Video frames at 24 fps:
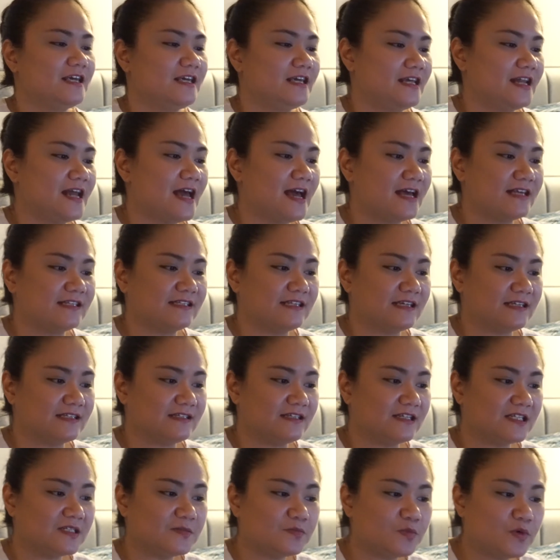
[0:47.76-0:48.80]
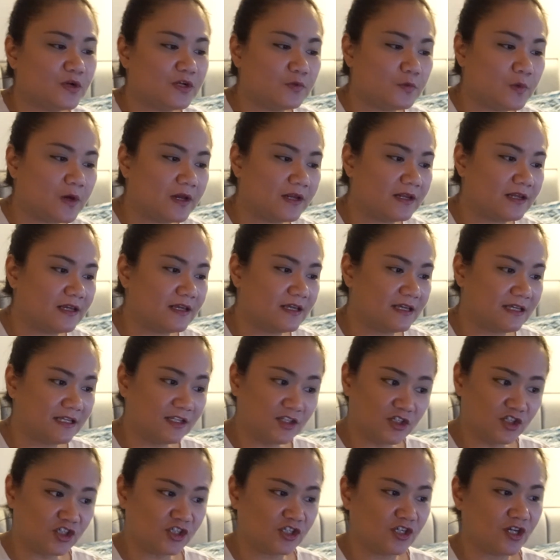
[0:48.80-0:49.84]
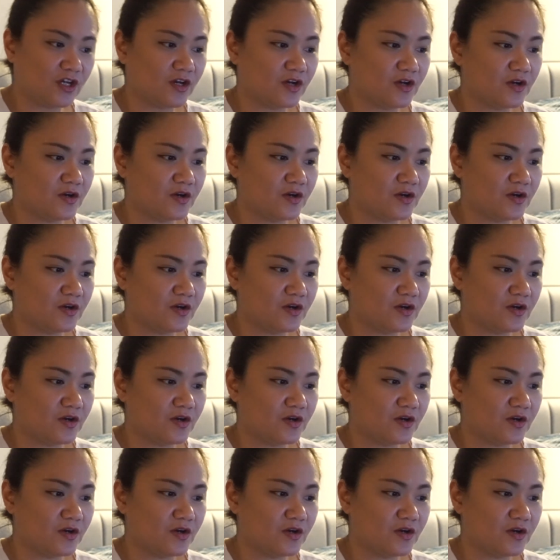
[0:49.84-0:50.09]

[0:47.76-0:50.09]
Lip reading: It has a 6.1-inch